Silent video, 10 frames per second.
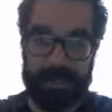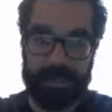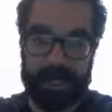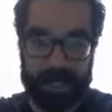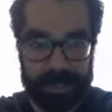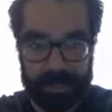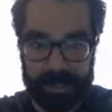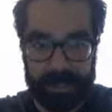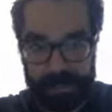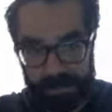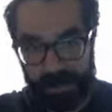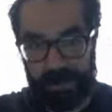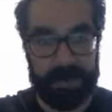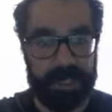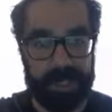to like just put
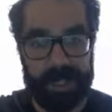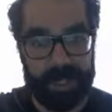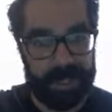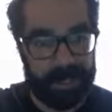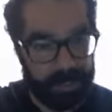on my money hat.